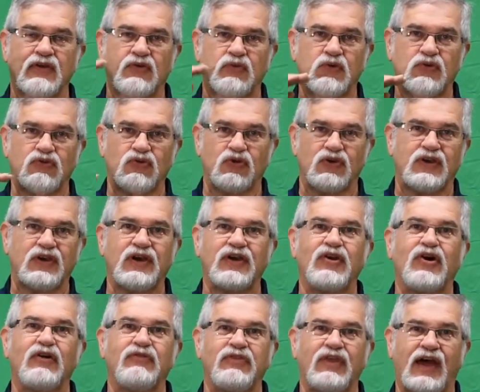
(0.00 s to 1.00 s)
we sort of cut
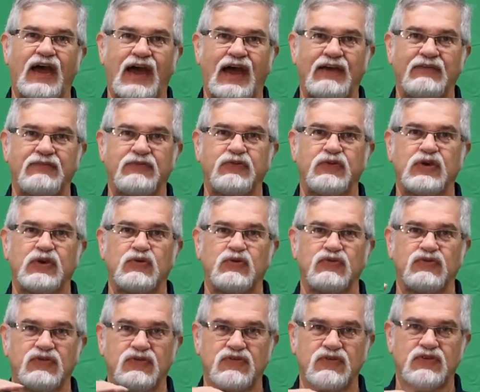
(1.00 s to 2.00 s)
off the high
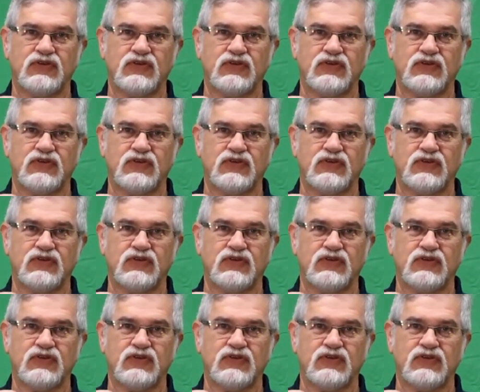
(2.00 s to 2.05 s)
frequencies.